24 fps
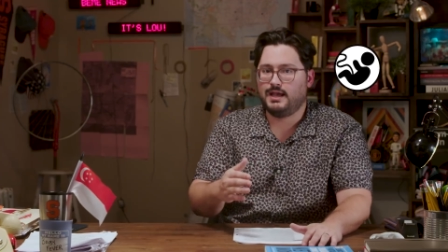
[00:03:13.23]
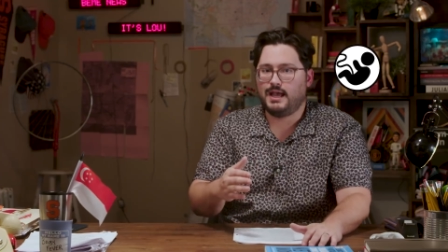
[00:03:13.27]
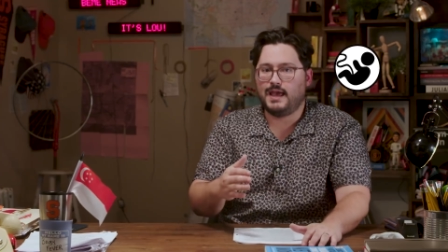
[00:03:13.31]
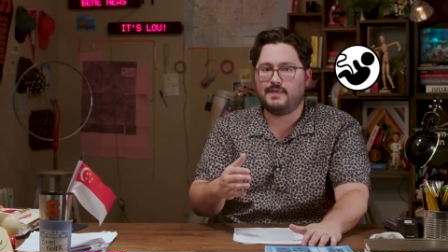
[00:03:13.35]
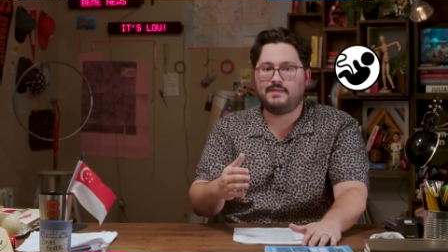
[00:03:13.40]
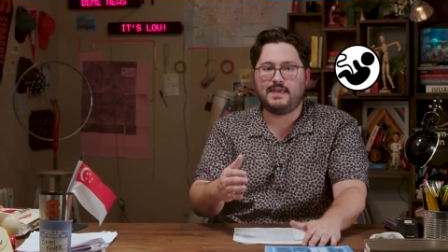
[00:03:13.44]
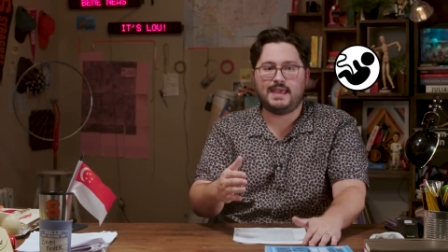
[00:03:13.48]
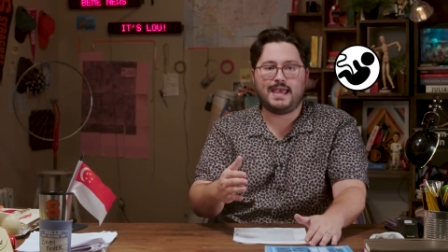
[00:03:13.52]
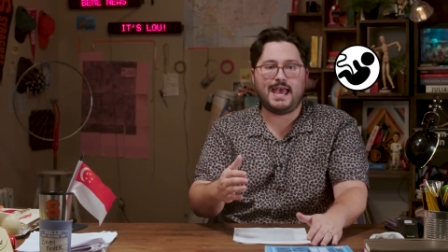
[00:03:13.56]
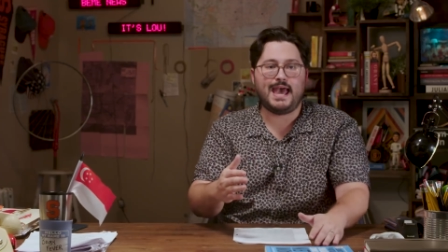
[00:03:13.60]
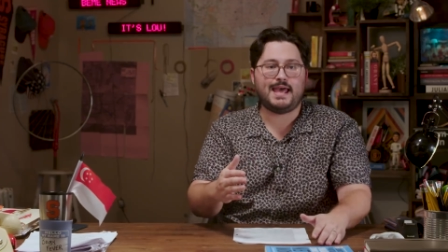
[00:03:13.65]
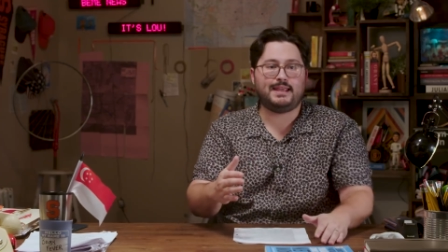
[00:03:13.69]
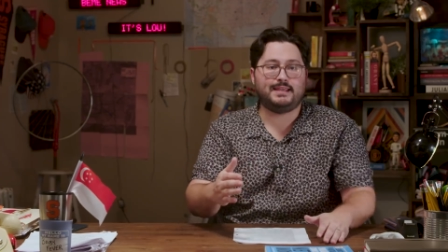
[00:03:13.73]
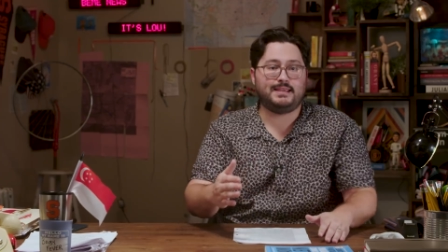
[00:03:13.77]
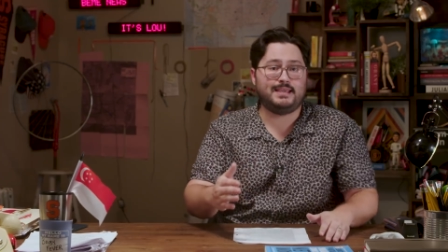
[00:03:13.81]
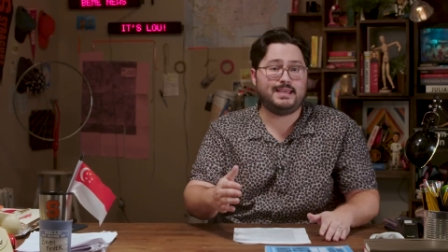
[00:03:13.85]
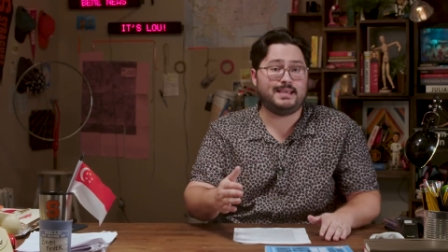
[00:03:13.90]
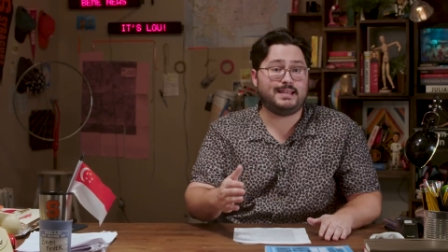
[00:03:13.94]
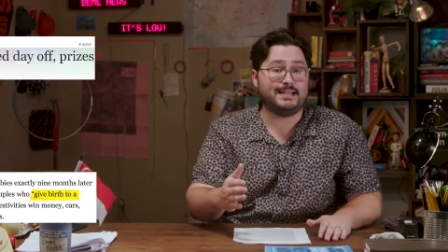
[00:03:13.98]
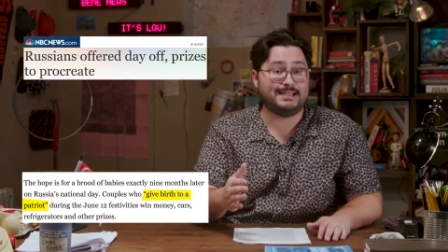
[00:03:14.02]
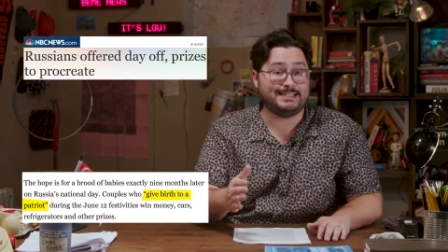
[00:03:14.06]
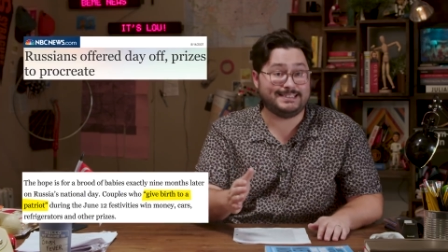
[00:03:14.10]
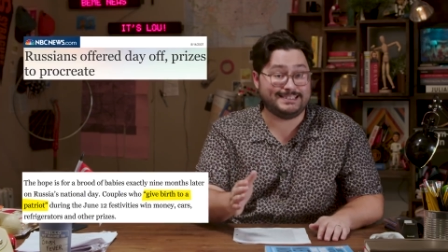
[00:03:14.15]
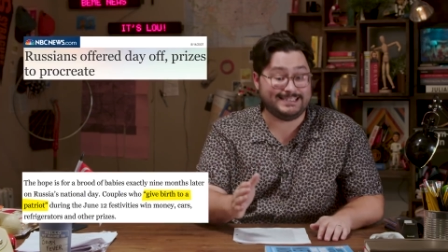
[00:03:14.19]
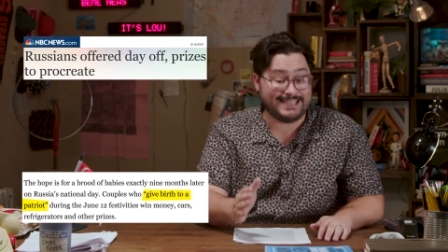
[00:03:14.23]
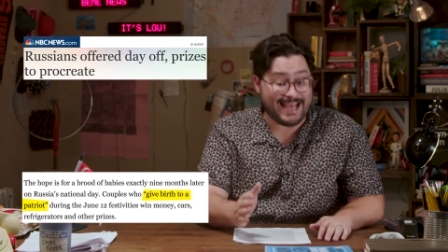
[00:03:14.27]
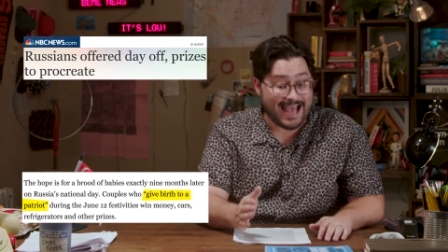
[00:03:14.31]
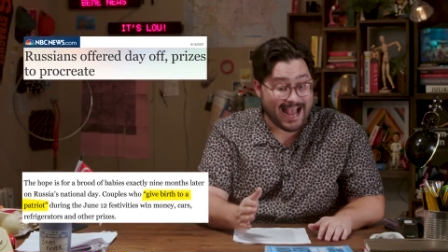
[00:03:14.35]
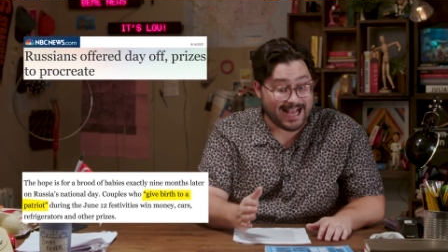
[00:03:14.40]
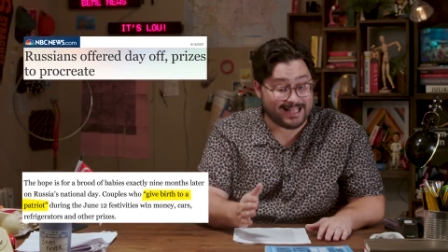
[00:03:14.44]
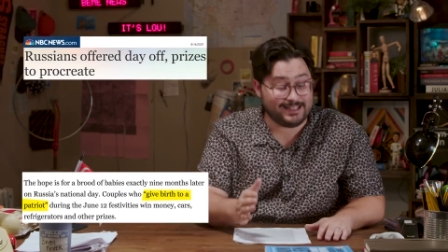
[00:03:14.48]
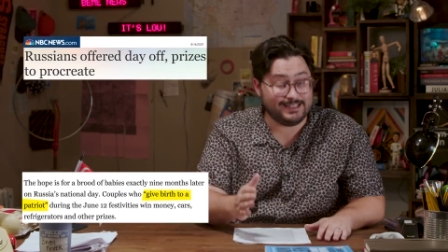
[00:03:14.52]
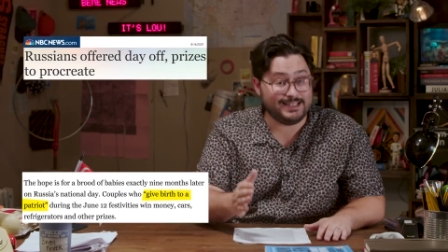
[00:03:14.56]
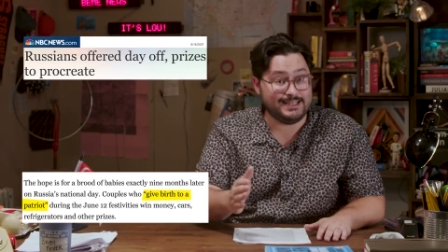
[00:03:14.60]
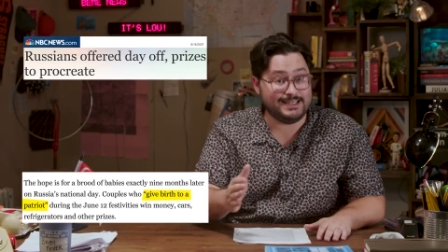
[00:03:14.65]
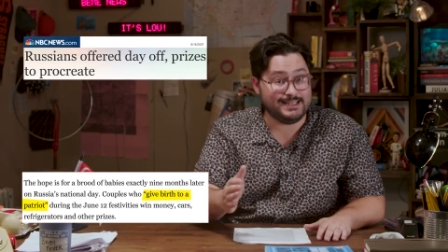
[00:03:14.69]
and they had a kid
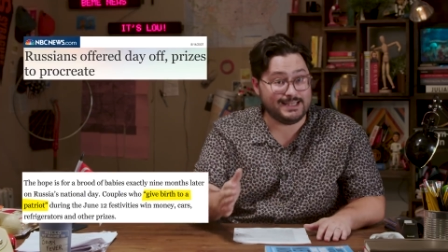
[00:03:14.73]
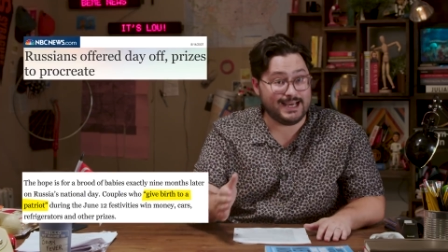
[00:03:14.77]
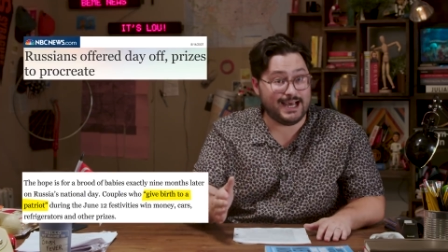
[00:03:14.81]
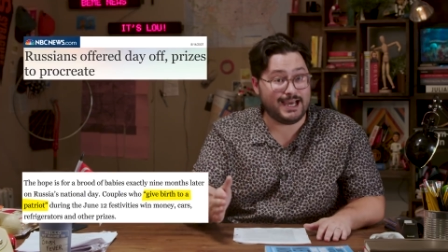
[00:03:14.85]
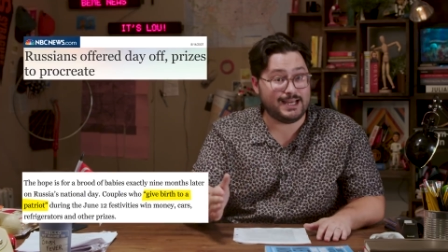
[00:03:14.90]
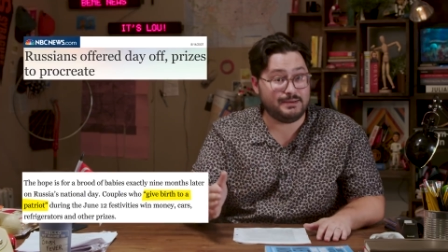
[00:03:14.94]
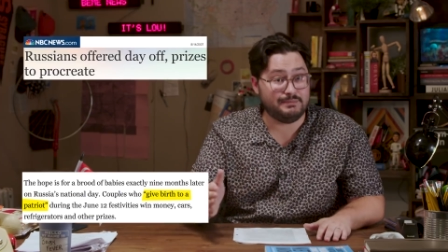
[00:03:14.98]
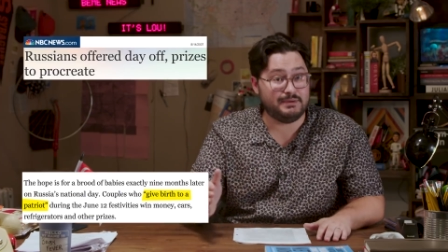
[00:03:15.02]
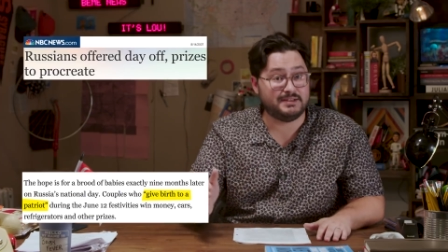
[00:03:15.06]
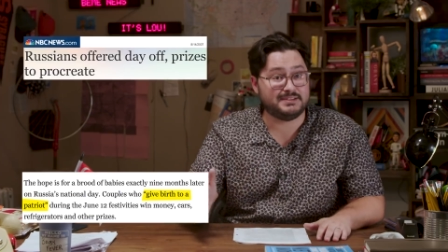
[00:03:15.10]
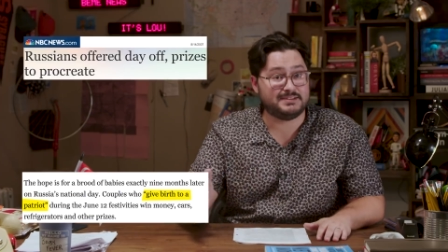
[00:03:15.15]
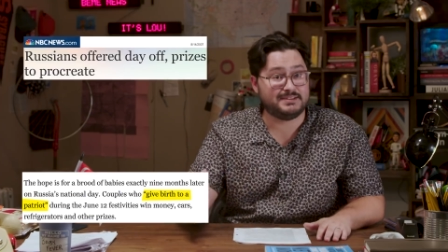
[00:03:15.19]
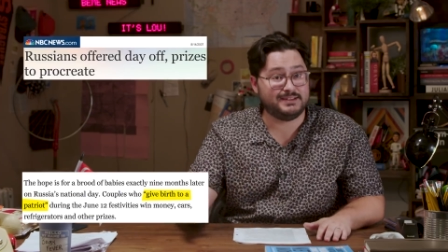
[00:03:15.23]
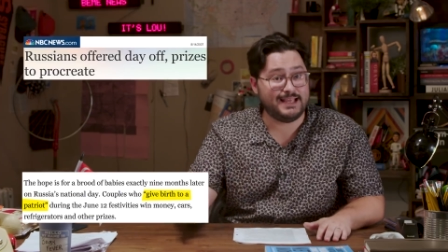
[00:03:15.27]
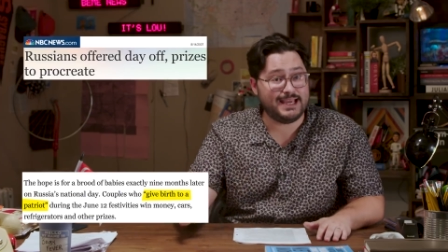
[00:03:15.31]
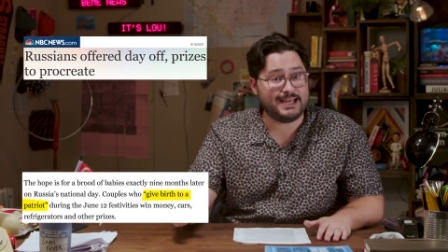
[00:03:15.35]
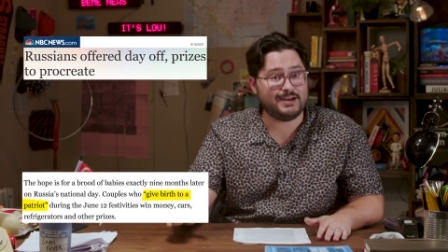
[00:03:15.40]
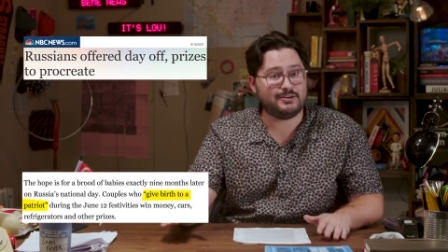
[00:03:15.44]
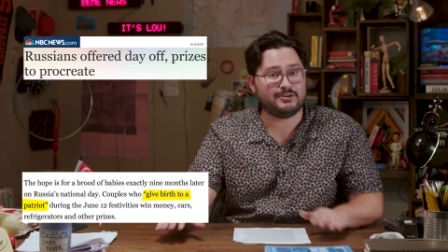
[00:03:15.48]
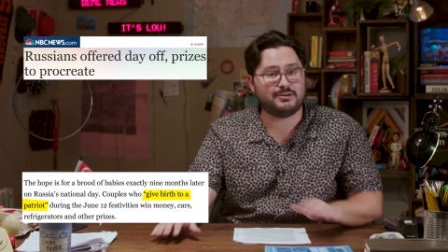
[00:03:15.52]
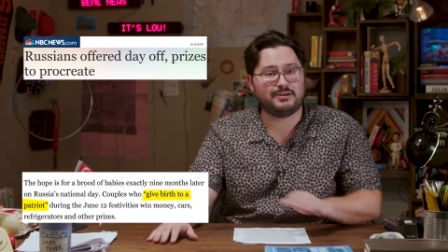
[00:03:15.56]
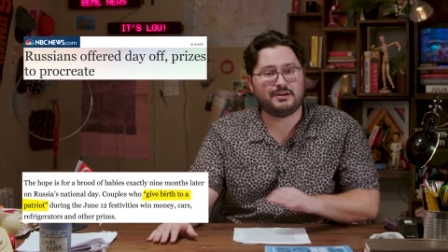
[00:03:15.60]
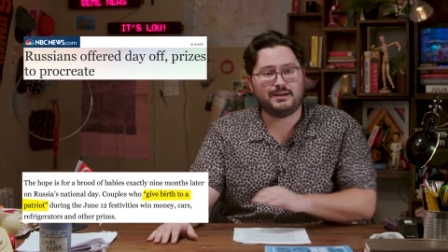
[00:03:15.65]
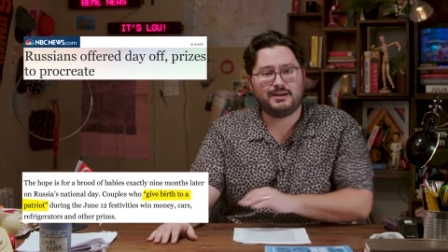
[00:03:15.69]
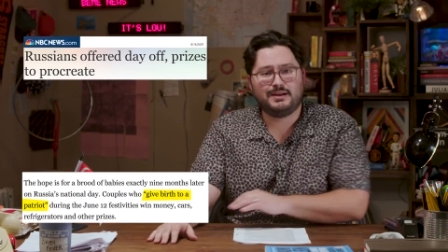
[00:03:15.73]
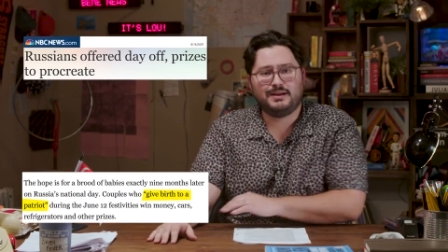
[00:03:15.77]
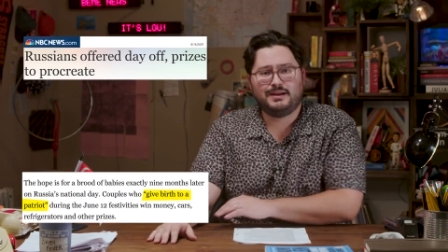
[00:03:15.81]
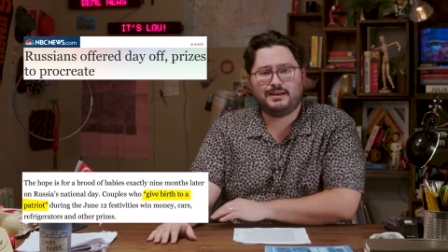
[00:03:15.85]
exactly nine months later,